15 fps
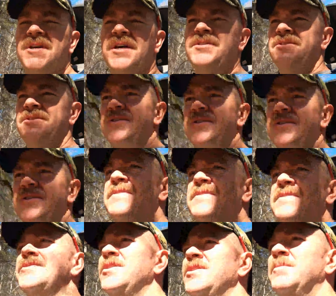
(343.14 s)
sun just
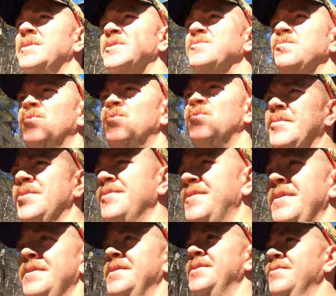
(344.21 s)
feels so much warmer
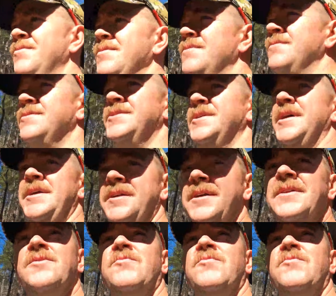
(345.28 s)
than the northern sun